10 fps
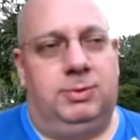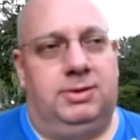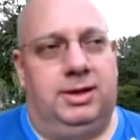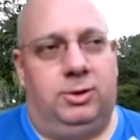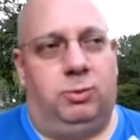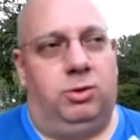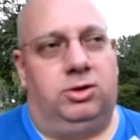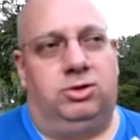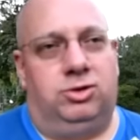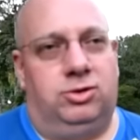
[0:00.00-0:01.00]
but they don't
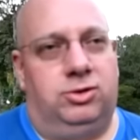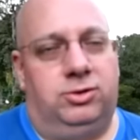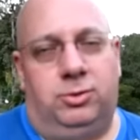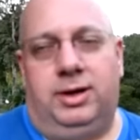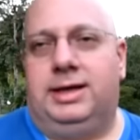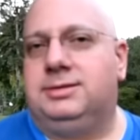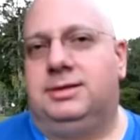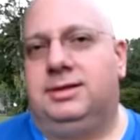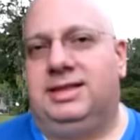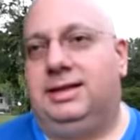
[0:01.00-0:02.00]
work good or
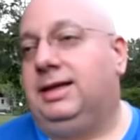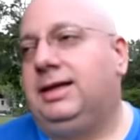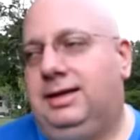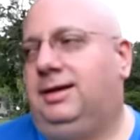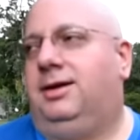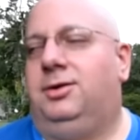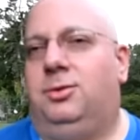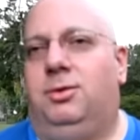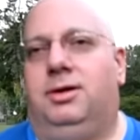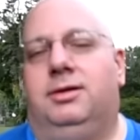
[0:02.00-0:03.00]
excellently in any
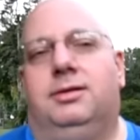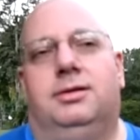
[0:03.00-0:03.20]
category.